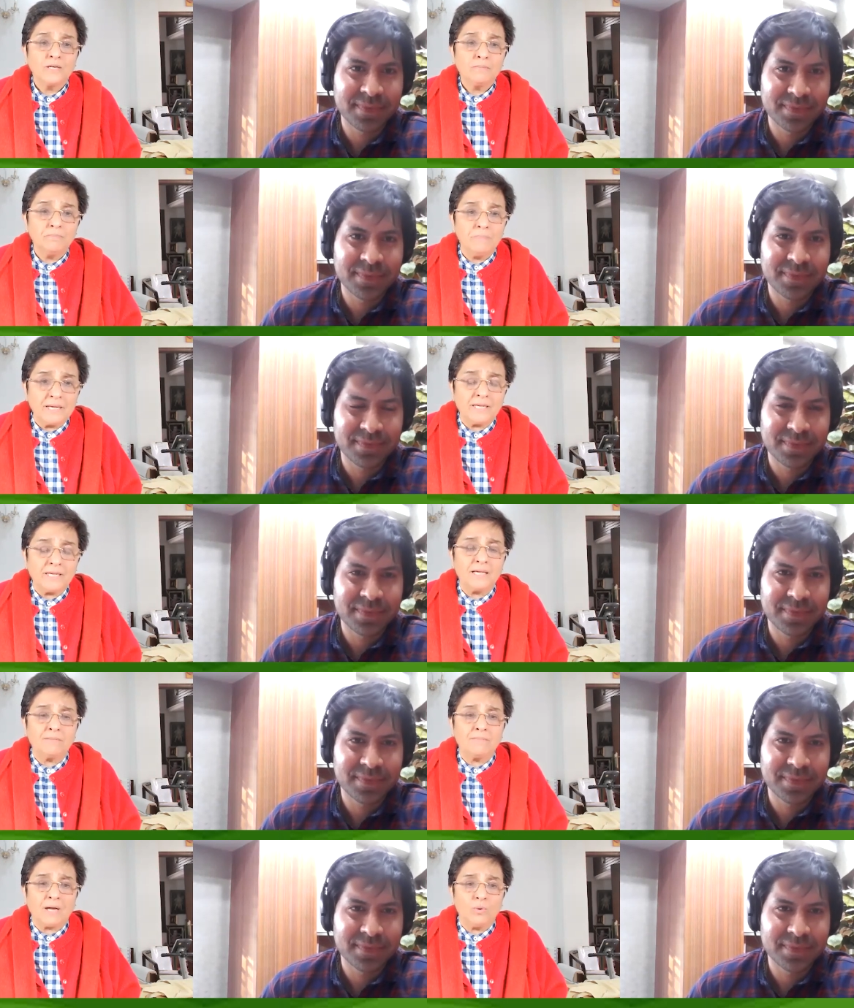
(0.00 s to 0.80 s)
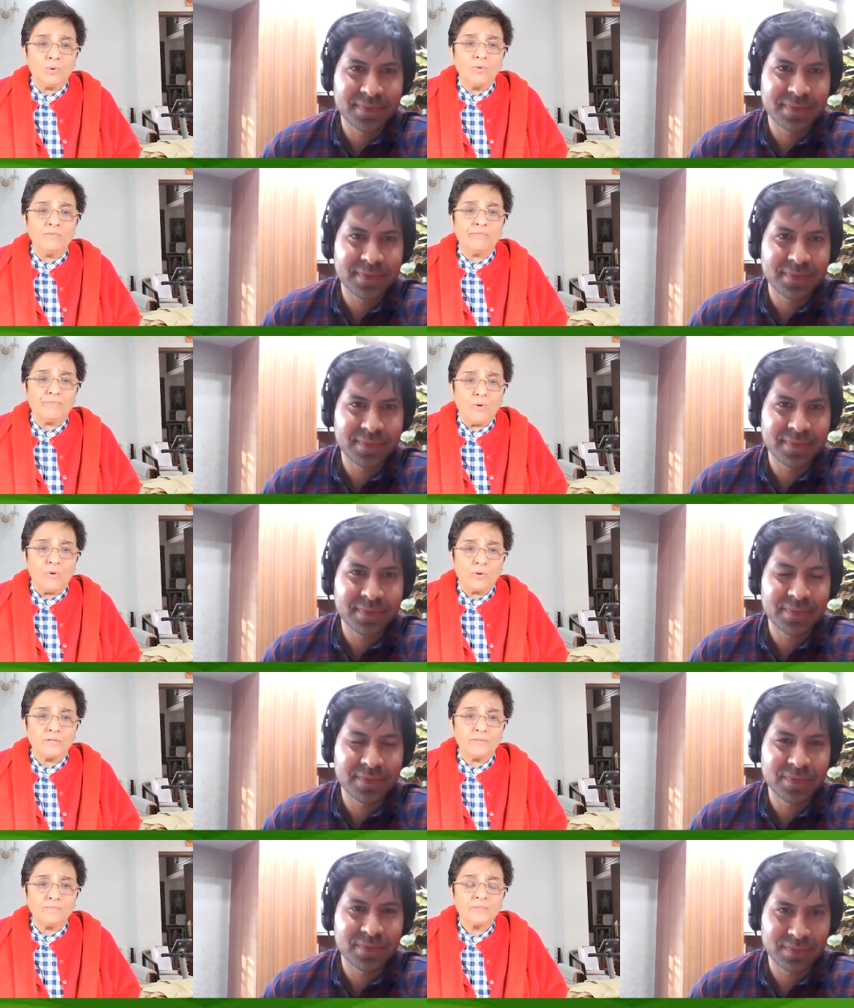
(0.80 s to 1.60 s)
Speaker 1: Making my own
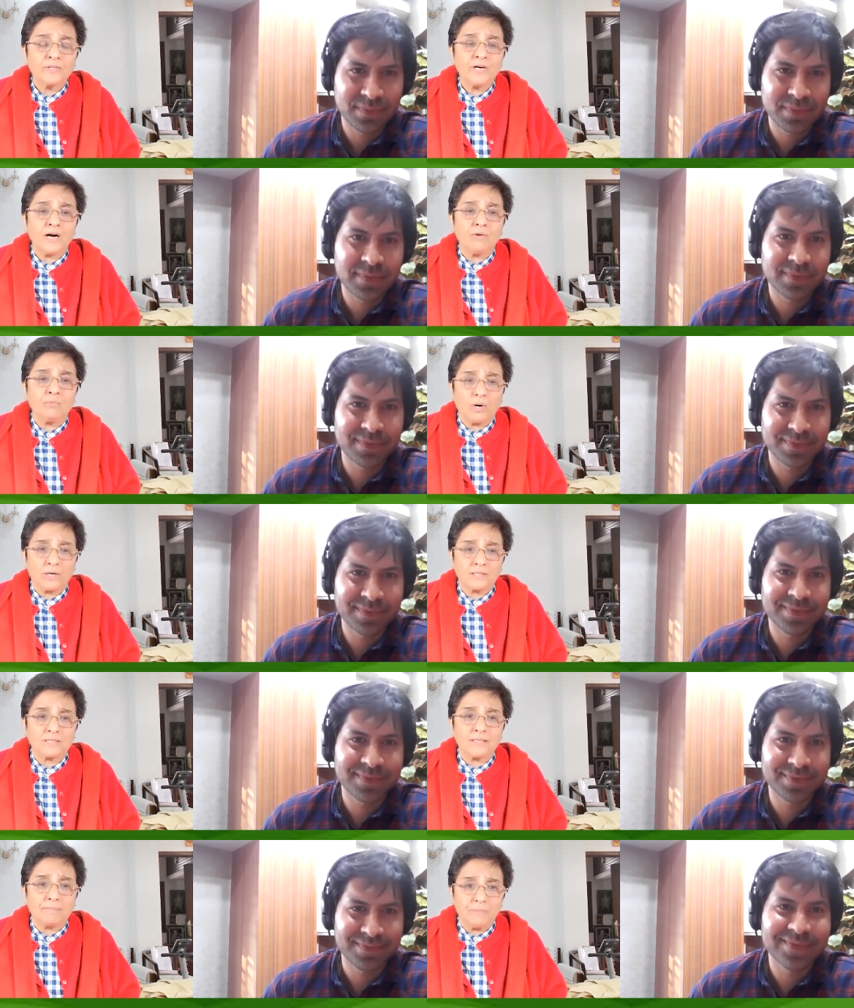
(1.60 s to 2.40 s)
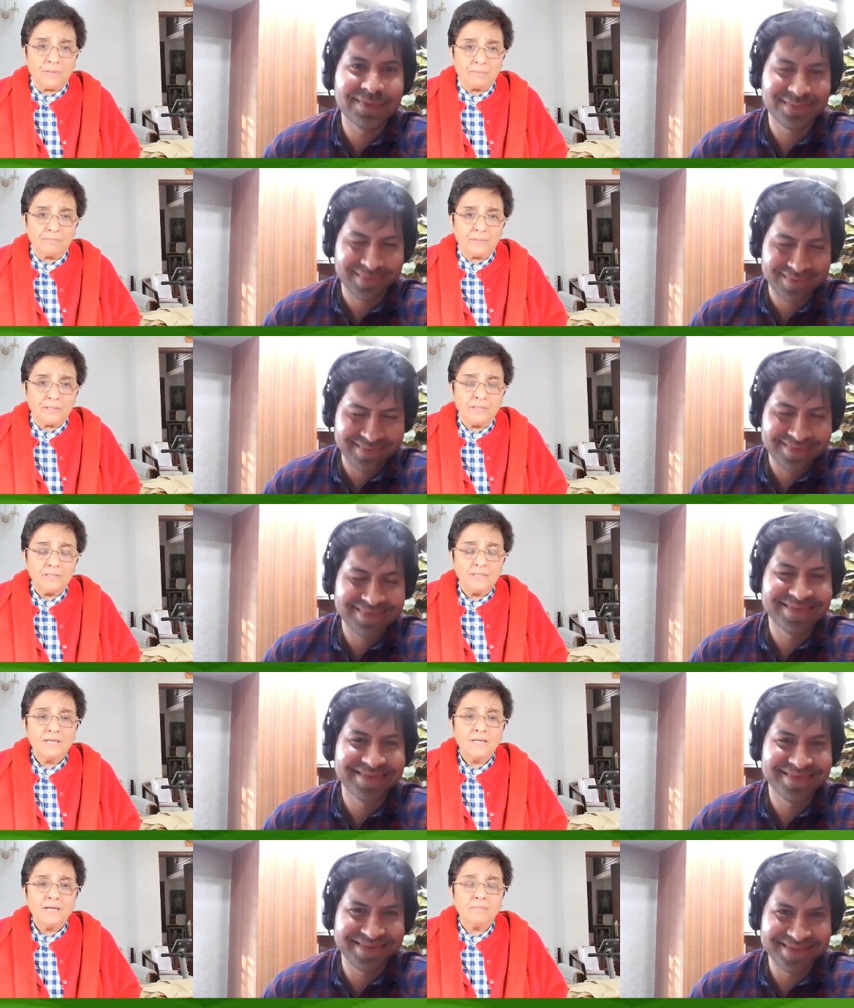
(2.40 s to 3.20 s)
phone a WhatsApp number,
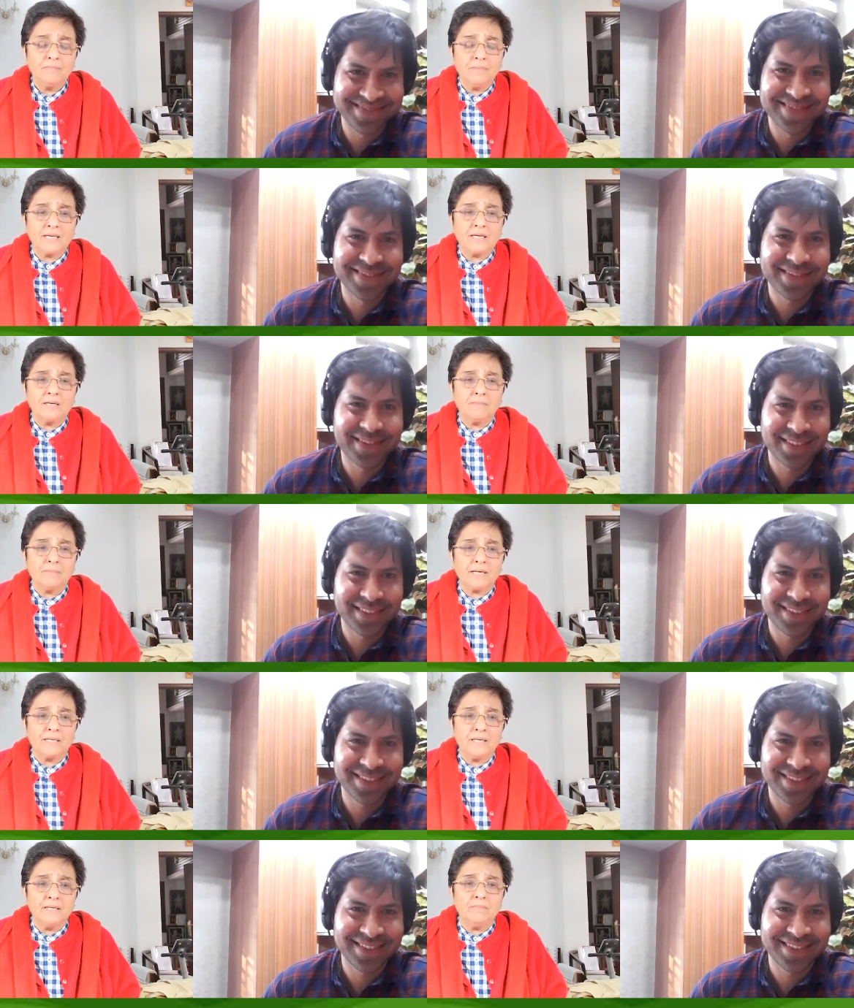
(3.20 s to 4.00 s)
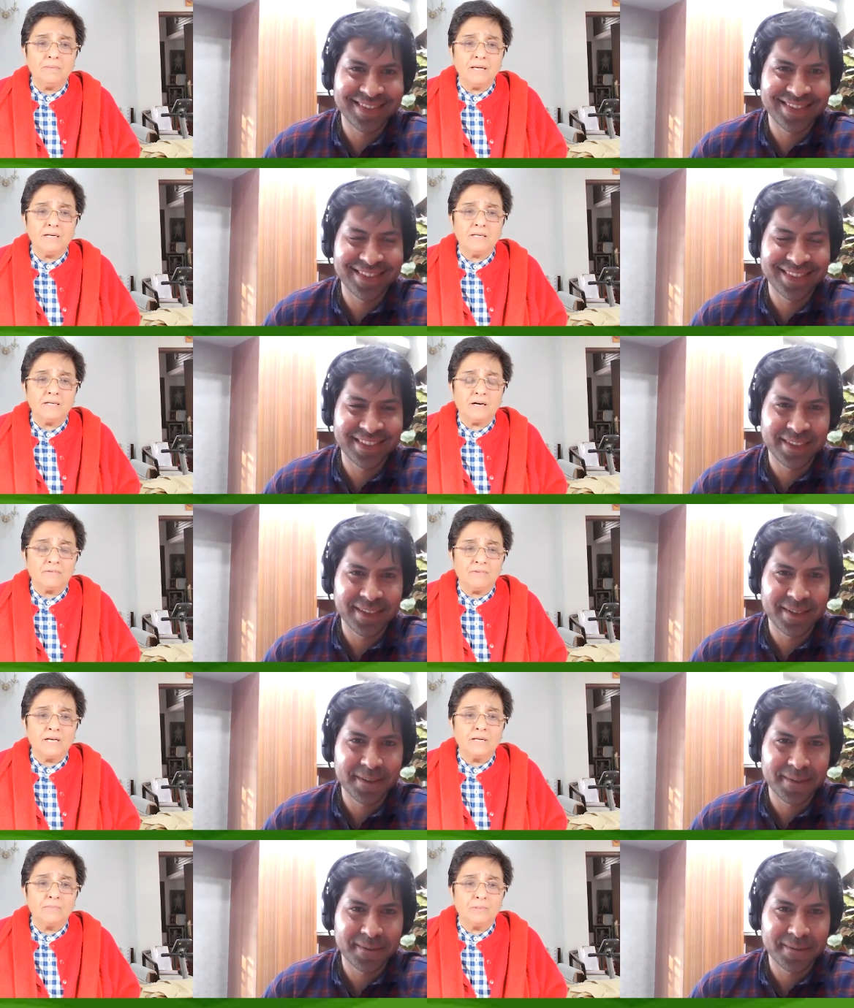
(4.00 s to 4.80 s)
hmm. making my email
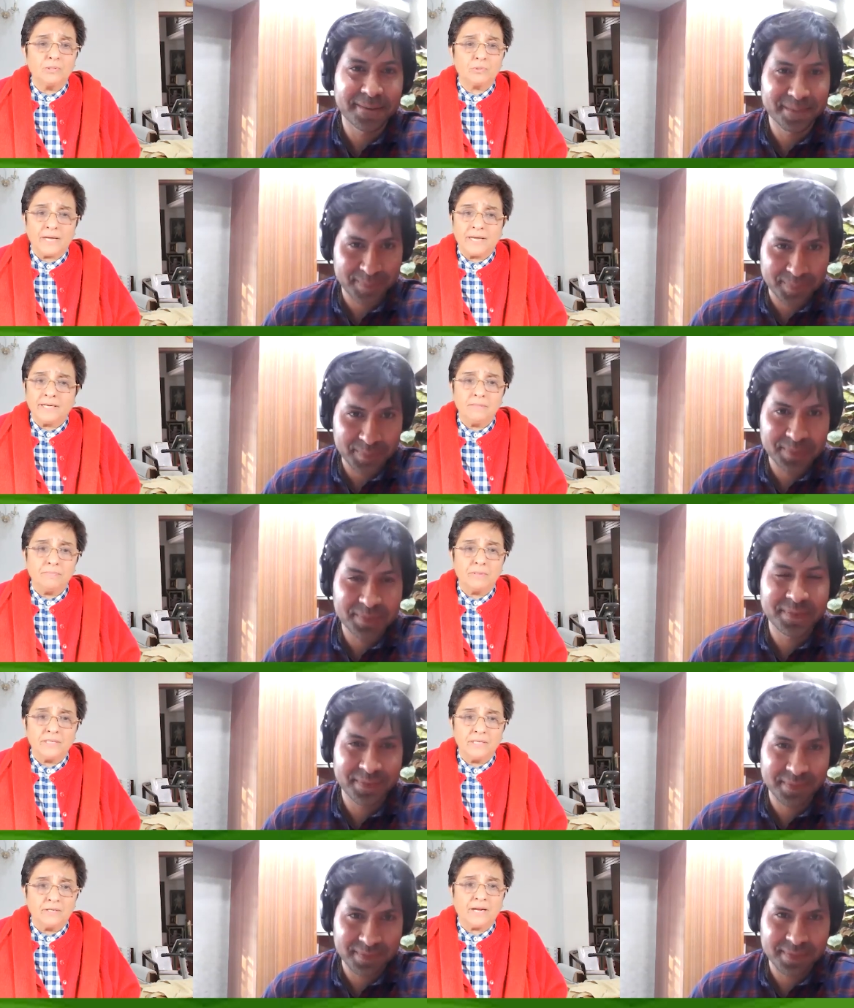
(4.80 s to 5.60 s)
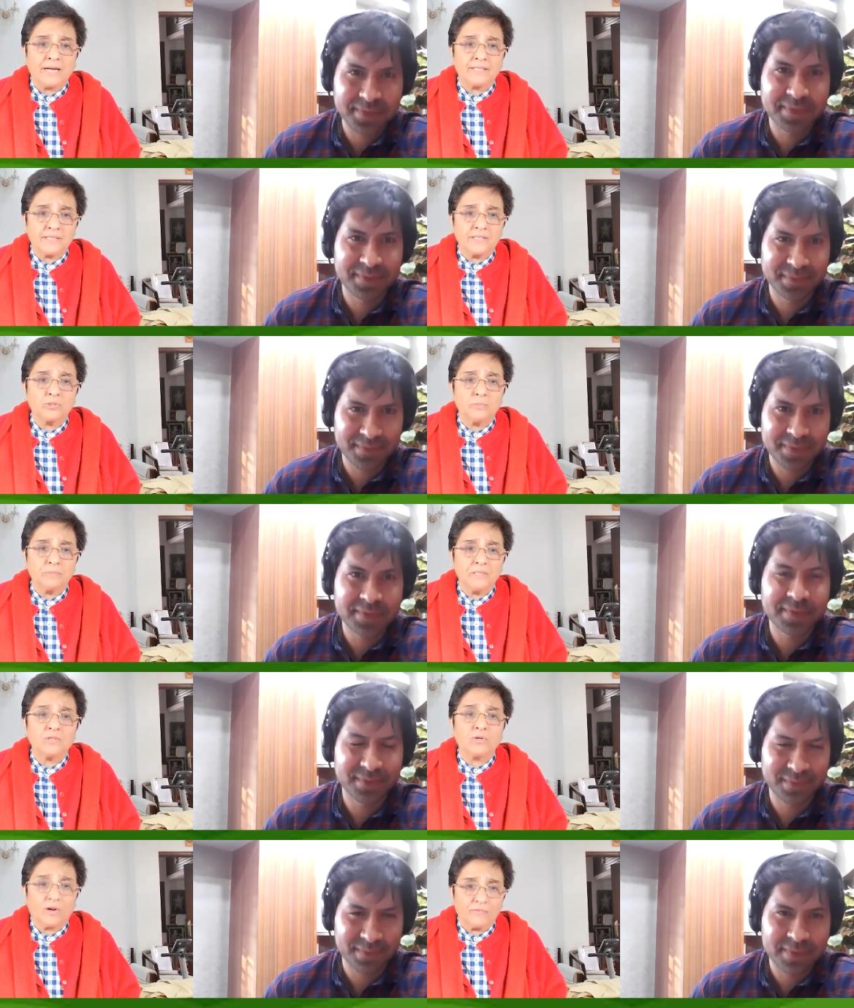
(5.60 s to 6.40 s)
available to anybody writing to
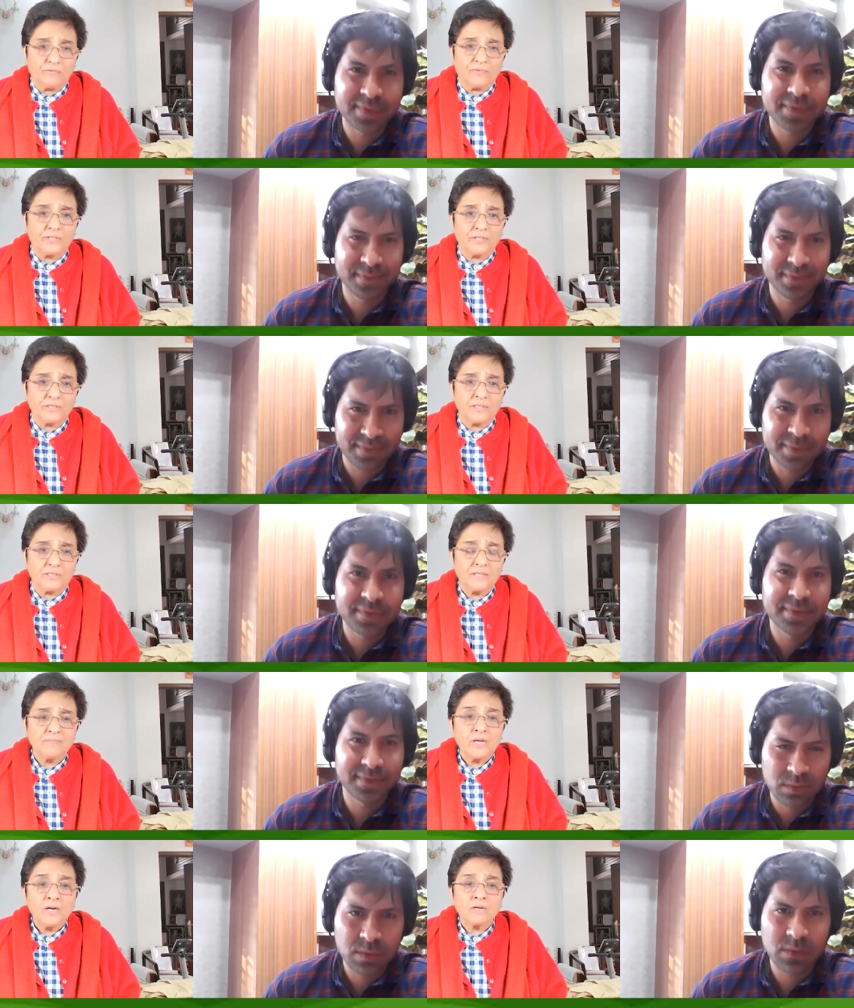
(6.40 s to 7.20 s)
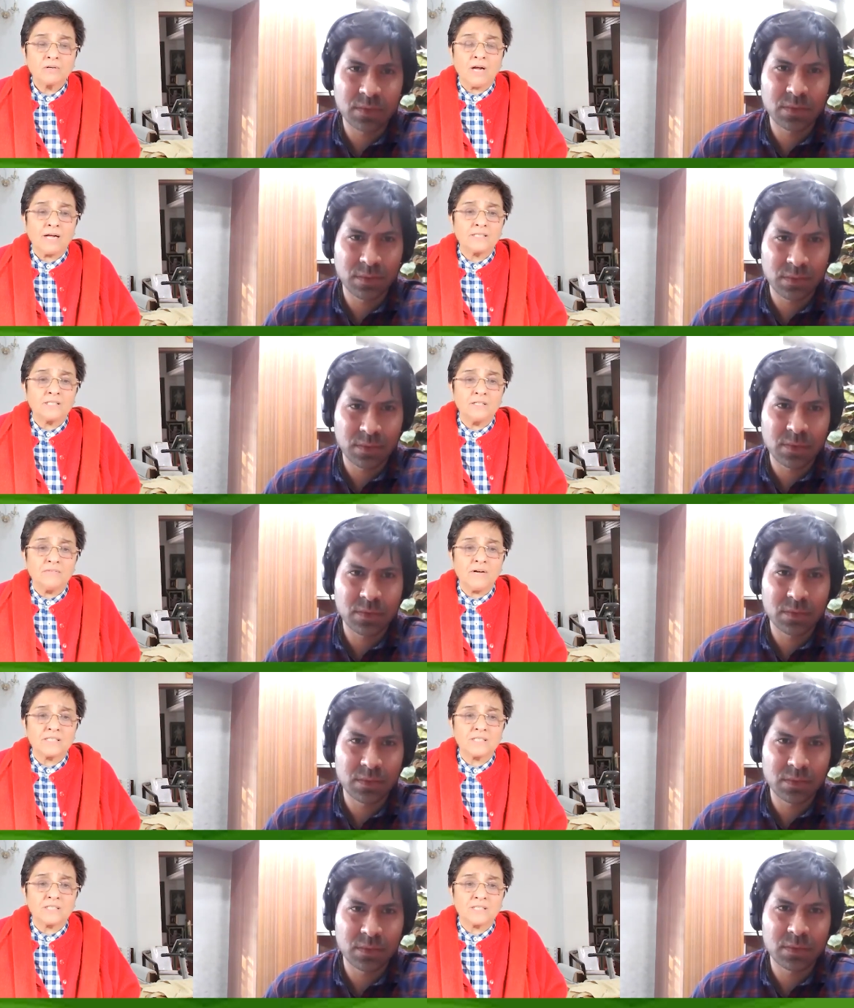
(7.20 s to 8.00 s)
me in confidence. Raj
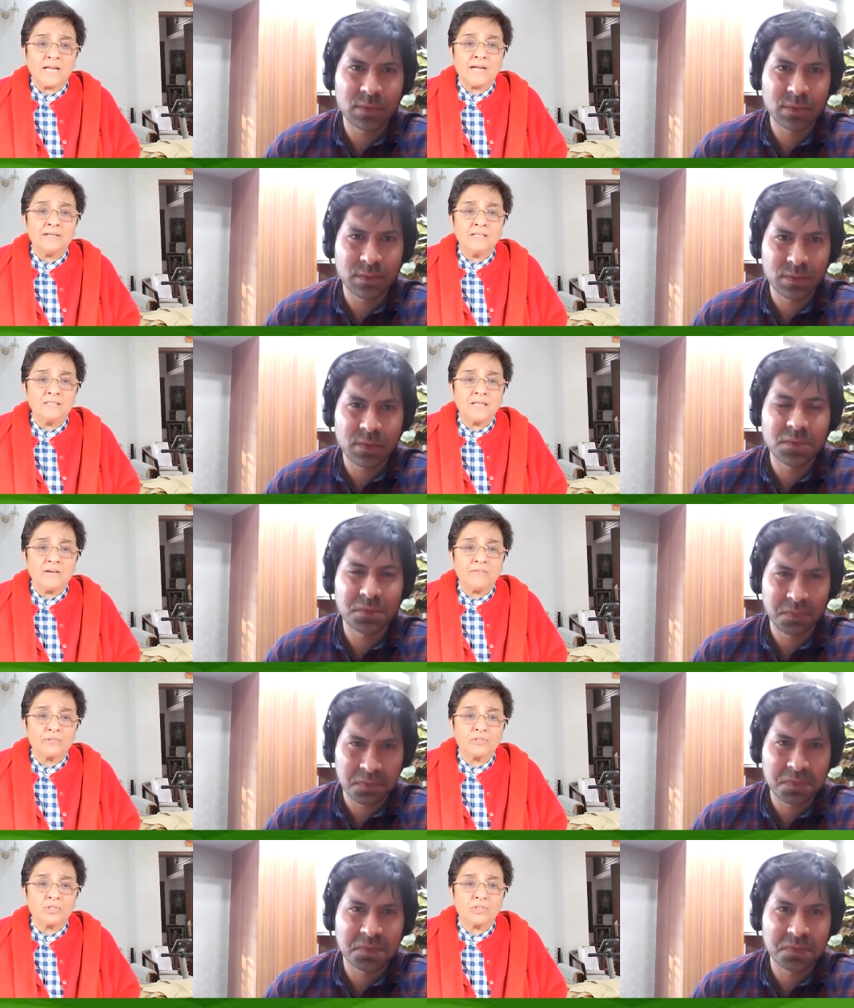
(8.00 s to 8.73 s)
Nivas standing there for